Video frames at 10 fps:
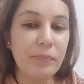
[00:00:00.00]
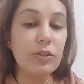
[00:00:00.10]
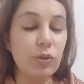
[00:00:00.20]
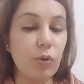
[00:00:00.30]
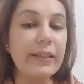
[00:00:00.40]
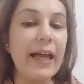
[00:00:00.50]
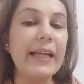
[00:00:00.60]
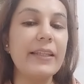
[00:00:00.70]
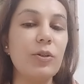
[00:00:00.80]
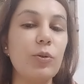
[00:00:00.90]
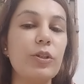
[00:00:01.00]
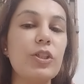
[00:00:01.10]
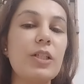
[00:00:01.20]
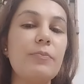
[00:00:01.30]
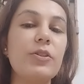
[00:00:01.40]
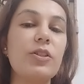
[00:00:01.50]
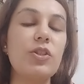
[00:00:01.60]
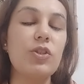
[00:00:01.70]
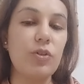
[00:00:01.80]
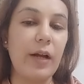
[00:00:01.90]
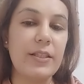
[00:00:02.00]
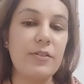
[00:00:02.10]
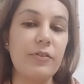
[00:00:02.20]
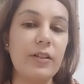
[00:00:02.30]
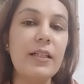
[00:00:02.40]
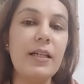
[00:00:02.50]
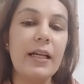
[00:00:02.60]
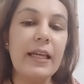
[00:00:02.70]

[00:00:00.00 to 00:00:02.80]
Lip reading: so that the ownership which is transferred